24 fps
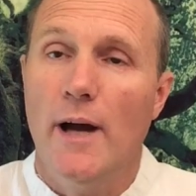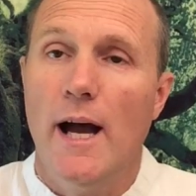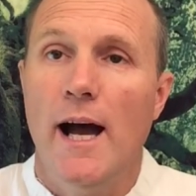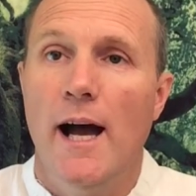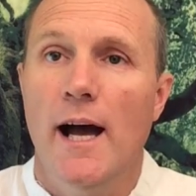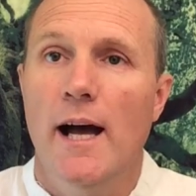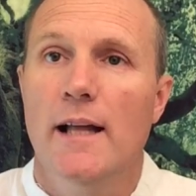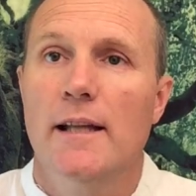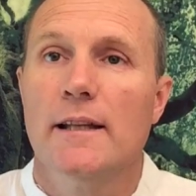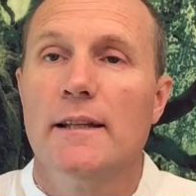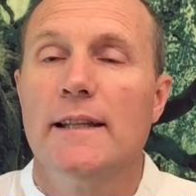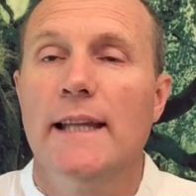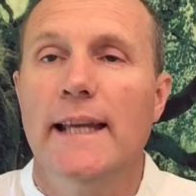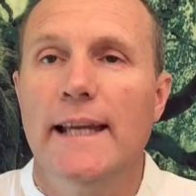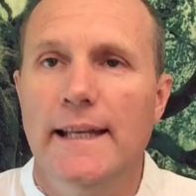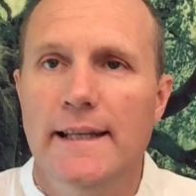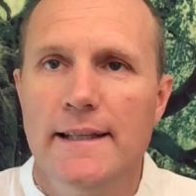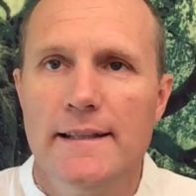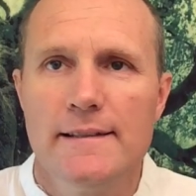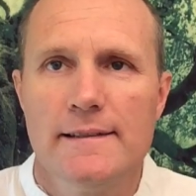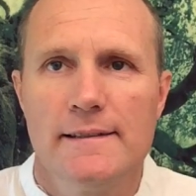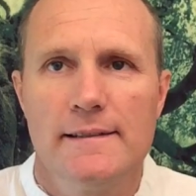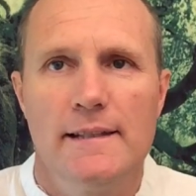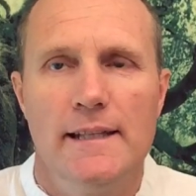are
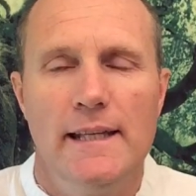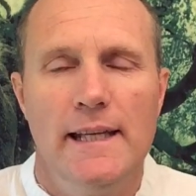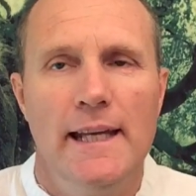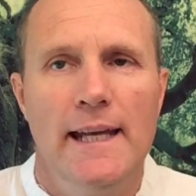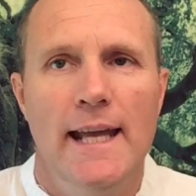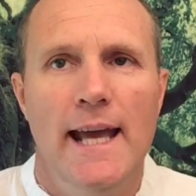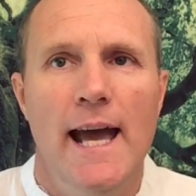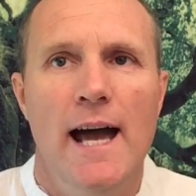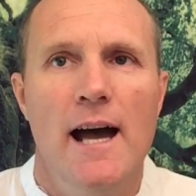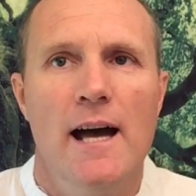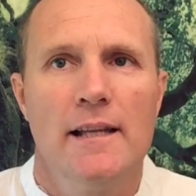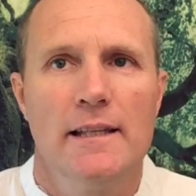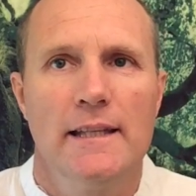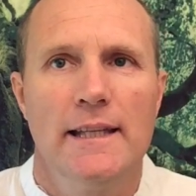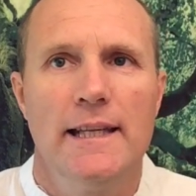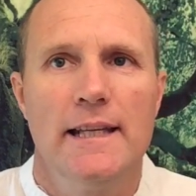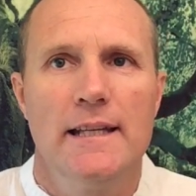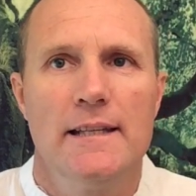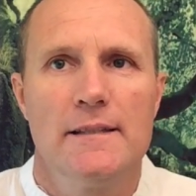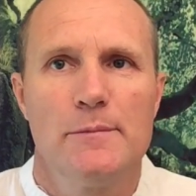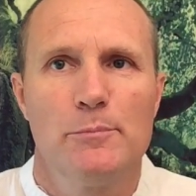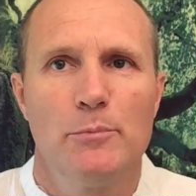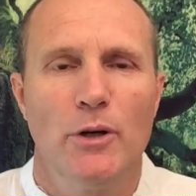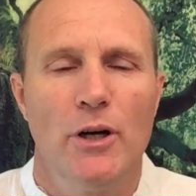leaders in our
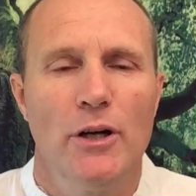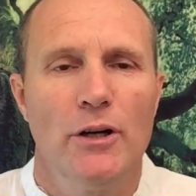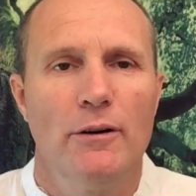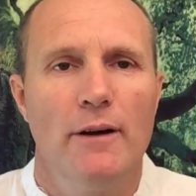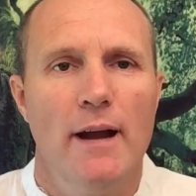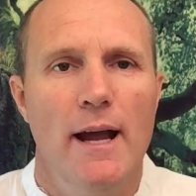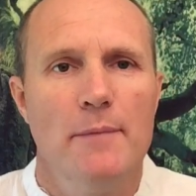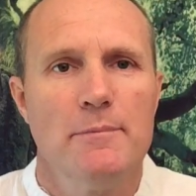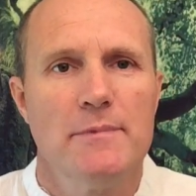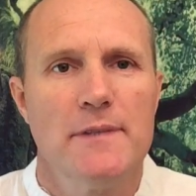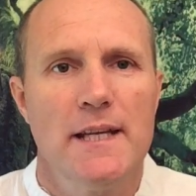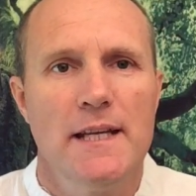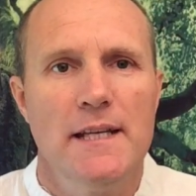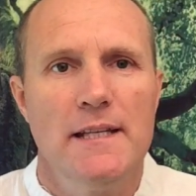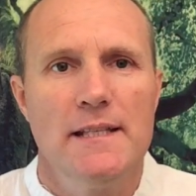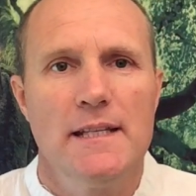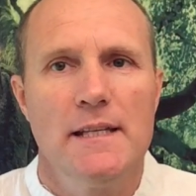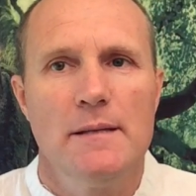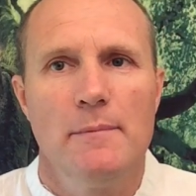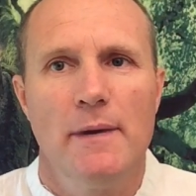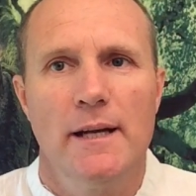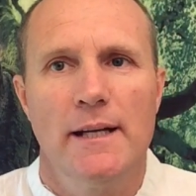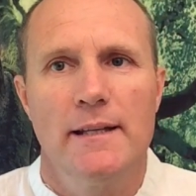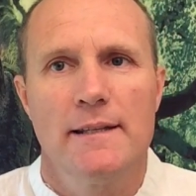leaders program
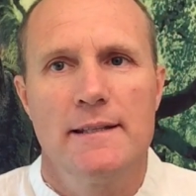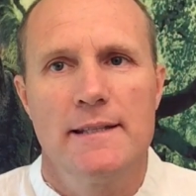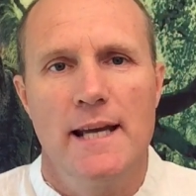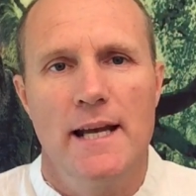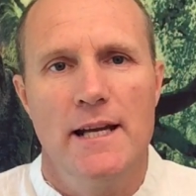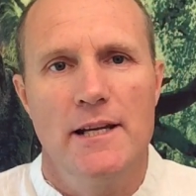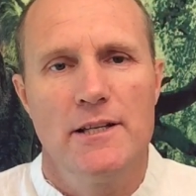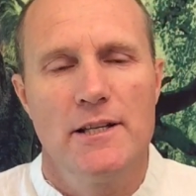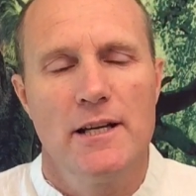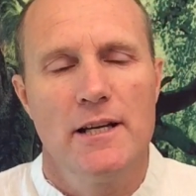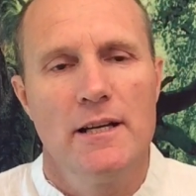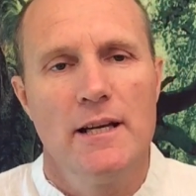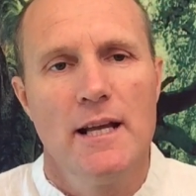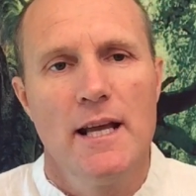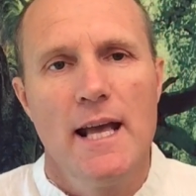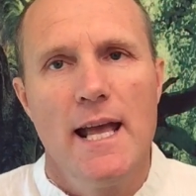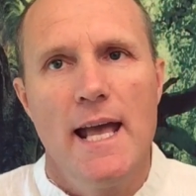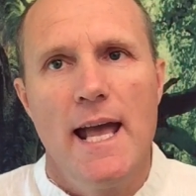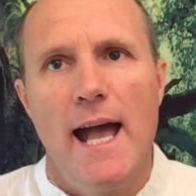teaching meditation